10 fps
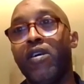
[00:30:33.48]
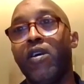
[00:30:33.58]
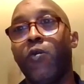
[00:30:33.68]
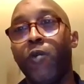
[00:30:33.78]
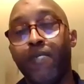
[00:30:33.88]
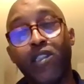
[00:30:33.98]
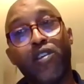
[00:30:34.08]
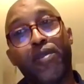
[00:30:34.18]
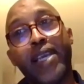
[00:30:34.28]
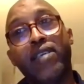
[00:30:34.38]
we measure
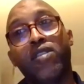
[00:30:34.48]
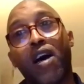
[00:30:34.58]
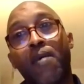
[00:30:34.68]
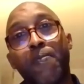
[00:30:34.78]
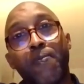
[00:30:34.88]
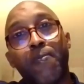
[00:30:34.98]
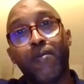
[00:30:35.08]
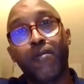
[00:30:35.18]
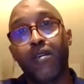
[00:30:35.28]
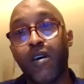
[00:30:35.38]
things up
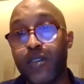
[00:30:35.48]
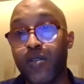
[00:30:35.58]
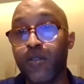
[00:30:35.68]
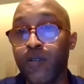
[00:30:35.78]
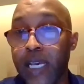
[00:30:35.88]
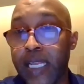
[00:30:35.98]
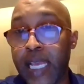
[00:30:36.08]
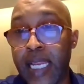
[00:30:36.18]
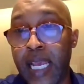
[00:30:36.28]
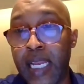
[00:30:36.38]
also
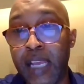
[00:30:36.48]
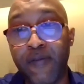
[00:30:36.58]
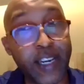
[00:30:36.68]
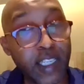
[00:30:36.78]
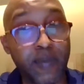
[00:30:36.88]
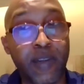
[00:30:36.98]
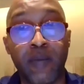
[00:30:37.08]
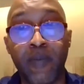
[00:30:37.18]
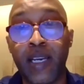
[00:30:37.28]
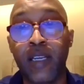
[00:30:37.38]
in very similar
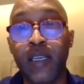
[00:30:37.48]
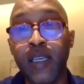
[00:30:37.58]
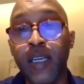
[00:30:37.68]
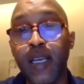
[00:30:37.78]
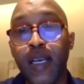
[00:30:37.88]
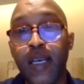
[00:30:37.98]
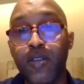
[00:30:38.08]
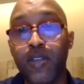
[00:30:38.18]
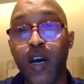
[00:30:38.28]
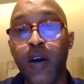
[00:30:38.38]
manner.
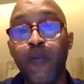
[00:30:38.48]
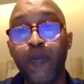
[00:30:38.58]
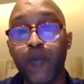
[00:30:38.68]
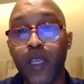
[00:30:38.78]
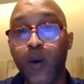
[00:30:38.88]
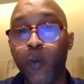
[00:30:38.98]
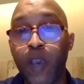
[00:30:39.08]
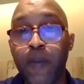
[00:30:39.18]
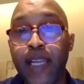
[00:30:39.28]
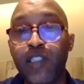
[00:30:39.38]
So we
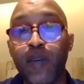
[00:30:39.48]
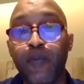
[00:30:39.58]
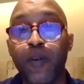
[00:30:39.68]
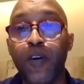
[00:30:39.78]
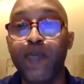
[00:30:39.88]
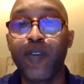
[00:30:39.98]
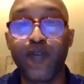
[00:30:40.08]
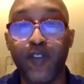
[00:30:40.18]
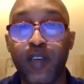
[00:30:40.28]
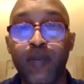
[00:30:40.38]
manage employee
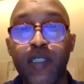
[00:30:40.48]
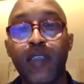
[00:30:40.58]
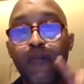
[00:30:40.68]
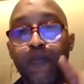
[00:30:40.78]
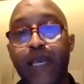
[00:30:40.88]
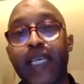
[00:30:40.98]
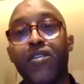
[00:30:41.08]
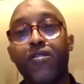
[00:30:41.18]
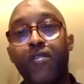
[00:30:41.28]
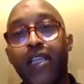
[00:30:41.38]
performance
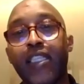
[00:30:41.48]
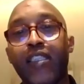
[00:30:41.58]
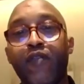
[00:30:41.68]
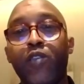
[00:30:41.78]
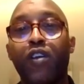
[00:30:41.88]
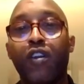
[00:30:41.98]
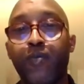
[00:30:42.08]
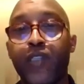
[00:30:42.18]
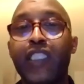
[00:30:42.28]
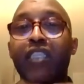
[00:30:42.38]
based on the individual
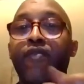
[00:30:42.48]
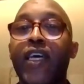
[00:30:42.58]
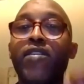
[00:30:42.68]
objective that